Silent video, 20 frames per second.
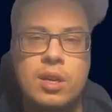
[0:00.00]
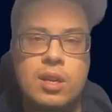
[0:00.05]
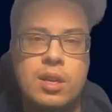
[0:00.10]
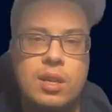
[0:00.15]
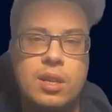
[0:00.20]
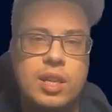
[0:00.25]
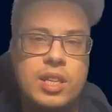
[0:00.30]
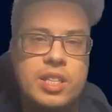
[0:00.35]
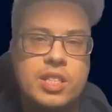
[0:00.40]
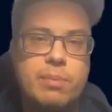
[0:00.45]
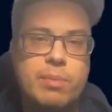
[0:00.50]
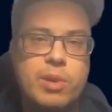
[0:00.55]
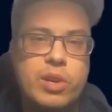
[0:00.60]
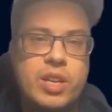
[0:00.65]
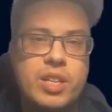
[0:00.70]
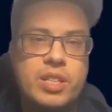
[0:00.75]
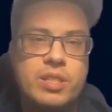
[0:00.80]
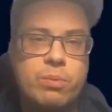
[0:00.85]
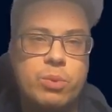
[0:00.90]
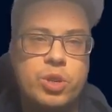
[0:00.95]
Let's
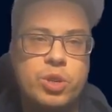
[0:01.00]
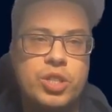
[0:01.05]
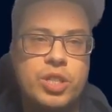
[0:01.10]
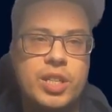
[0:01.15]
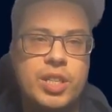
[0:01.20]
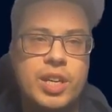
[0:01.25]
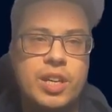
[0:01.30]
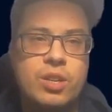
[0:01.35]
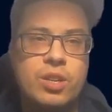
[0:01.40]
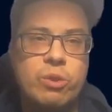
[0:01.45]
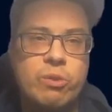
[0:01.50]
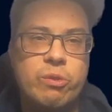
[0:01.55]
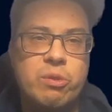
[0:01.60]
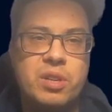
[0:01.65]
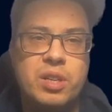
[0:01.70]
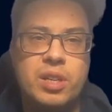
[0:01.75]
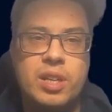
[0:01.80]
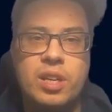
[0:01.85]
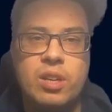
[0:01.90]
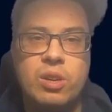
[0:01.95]
summarize what JDI Nova
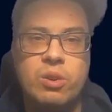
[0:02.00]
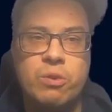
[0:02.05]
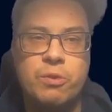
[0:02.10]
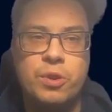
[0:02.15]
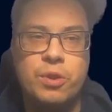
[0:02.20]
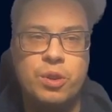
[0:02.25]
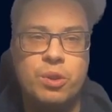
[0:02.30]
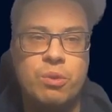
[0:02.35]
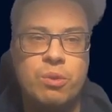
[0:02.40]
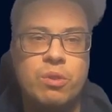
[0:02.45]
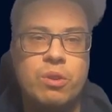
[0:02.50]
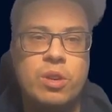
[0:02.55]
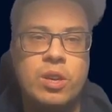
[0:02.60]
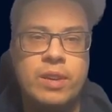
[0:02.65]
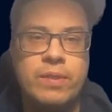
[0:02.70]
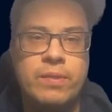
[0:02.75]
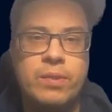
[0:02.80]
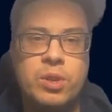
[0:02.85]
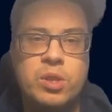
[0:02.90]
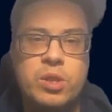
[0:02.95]
can offer you.
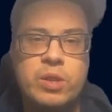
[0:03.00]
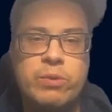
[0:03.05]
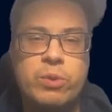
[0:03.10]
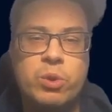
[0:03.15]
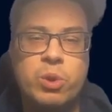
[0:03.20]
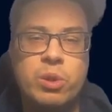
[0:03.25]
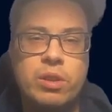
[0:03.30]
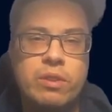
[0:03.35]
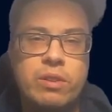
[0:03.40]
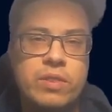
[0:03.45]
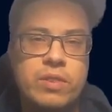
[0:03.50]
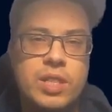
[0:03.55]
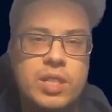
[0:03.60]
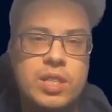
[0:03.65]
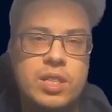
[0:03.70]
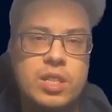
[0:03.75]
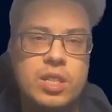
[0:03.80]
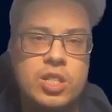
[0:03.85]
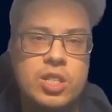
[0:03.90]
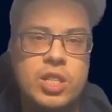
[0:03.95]
First of all, this
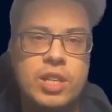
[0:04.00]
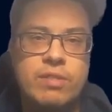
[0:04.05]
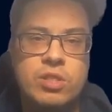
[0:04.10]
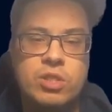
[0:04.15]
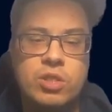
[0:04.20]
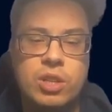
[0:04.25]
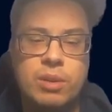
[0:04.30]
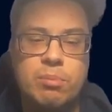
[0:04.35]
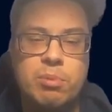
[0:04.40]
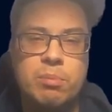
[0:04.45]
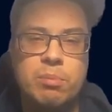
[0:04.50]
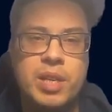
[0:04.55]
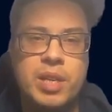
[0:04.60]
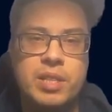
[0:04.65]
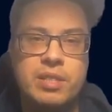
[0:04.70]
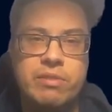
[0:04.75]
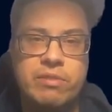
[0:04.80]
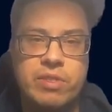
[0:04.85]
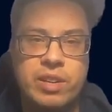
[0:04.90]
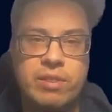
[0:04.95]
is
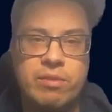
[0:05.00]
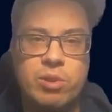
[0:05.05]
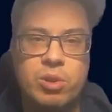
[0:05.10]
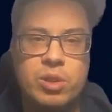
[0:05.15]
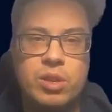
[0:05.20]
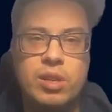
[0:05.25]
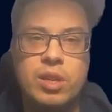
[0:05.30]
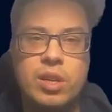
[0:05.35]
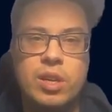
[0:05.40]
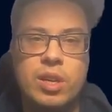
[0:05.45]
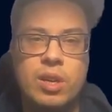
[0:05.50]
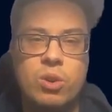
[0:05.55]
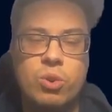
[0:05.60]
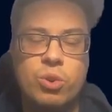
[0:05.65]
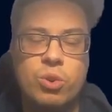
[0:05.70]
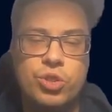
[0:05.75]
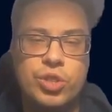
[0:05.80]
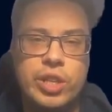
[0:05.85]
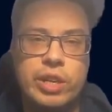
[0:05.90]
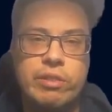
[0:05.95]
JavaScript-based framework
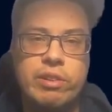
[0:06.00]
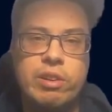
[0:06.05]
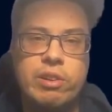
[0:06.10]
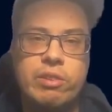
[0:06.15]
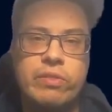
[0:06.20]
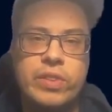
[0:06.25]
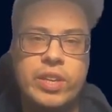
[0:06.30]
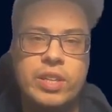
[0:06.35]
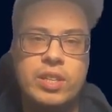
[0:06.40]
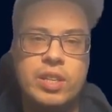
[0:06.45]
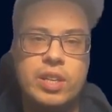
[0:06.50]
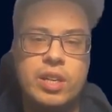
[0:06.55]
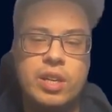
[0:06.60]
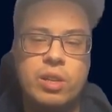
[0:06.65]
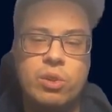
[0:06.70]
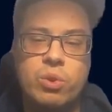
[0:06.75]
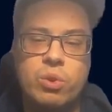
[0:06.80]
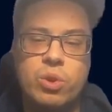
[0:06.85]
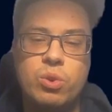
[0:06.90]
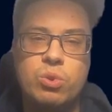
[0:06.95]
on Java that
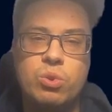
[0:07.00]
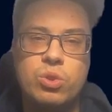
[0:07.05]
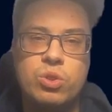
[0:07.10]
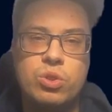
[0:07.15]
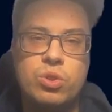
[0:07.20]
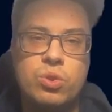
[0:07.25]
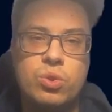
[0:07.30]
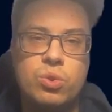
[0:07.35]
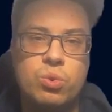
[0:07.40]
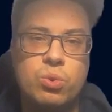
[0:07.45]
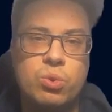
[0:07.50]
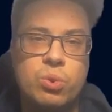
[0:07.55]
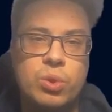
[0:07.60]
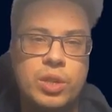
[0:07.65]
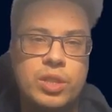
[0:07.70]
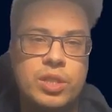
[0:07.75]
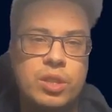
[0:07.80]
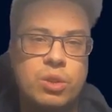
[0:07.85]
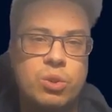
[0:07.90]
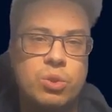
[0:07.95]
allow you to
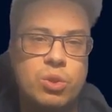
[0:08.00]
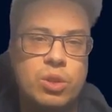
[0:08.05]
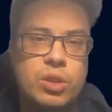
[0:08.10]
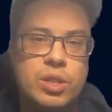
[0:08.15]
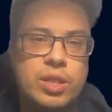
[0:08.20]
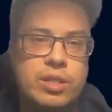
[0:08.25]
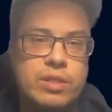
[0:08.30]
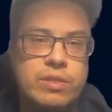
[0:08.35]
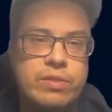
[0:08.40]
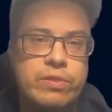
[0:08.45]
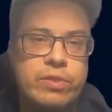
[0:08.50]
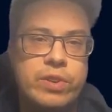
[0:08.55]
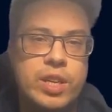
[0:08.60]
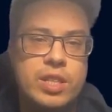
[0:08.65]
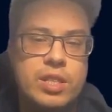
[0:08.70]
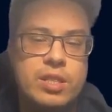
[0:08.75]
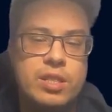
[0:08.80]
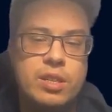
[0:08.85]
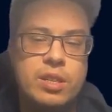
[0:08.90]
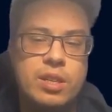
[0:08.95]
execute your test
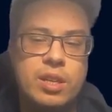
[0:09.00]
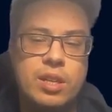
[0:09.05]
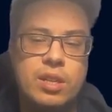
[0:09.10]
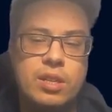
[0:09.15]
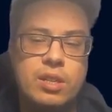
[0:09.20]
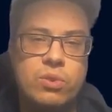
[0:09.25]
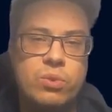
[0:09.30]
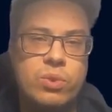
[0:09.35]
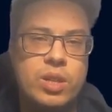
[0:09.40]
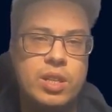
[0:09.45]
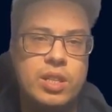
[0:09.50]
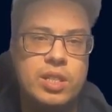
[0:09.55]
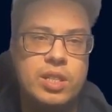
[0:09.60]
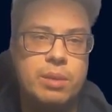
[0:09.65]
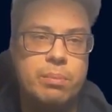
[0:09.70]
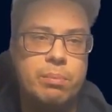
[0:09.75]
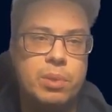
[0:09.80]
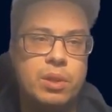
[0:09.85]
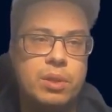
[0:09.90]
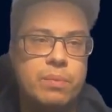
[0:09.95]
fast and really
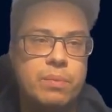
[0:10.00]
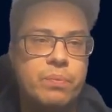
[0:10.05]
simple.